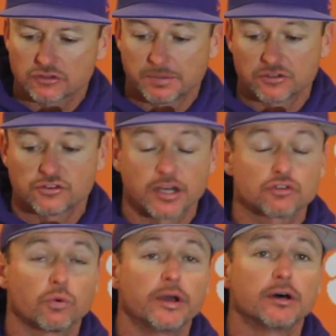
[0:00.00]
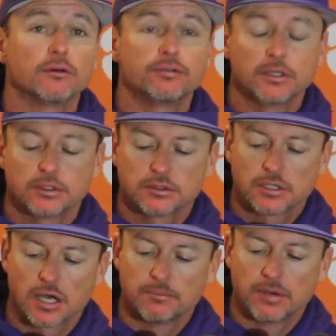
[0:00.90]
punched out 12,
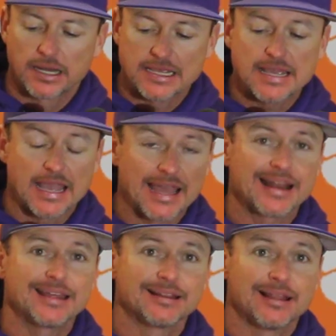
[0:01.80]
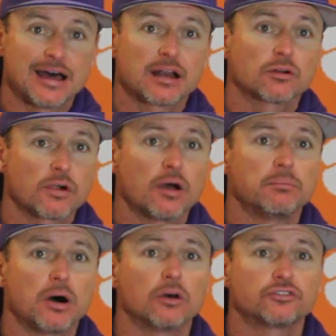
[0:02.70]
but he had a lot of
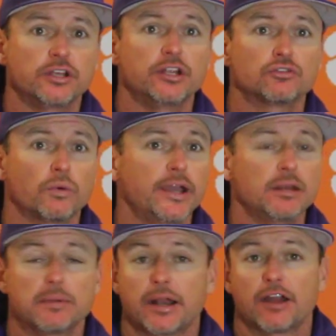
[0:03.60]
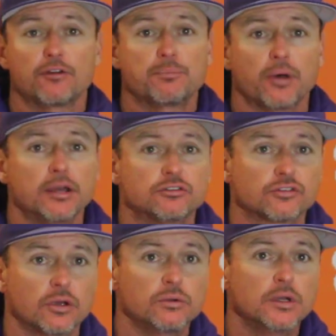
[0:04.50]
ground balls hit his way. And he made every play.
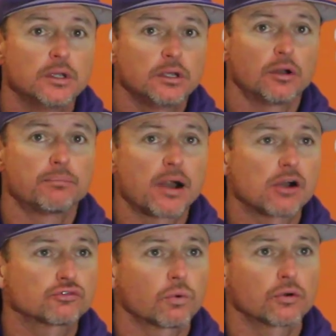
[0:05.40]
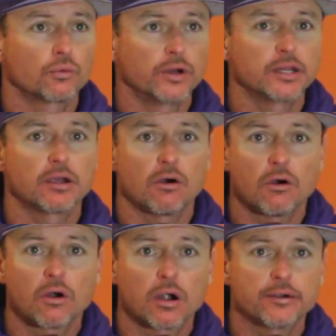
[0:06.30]
So Breyer's worked really
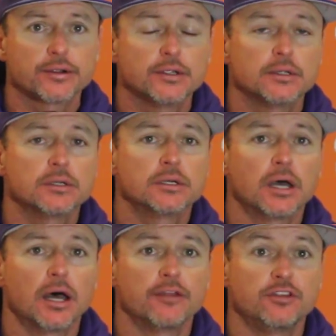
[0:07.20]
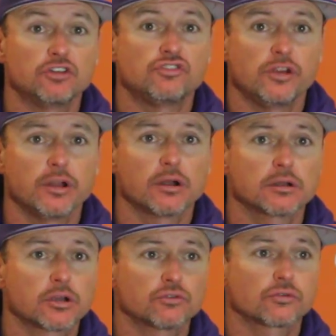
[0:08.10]
hard this year,
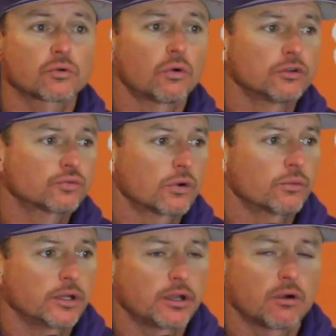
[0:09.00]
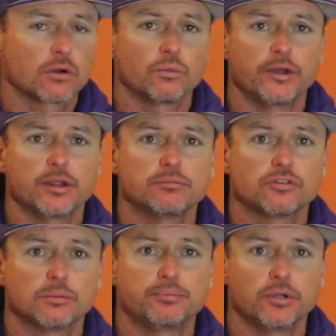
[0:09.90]
and Coach LaCroix's worked really hard with him
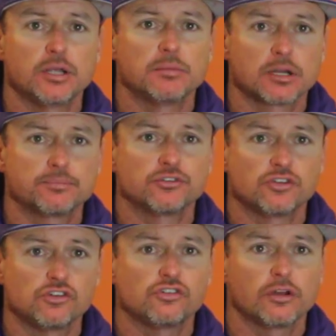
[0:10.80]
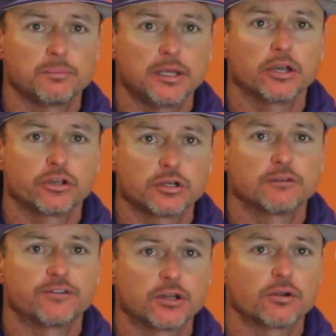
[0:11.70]
to put him in a position to be a good
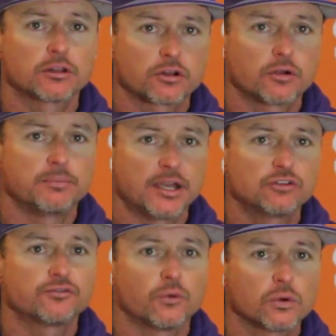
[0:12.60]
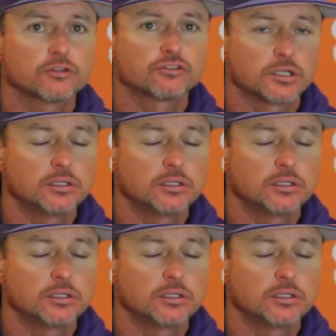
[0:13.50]
defender at third base for us.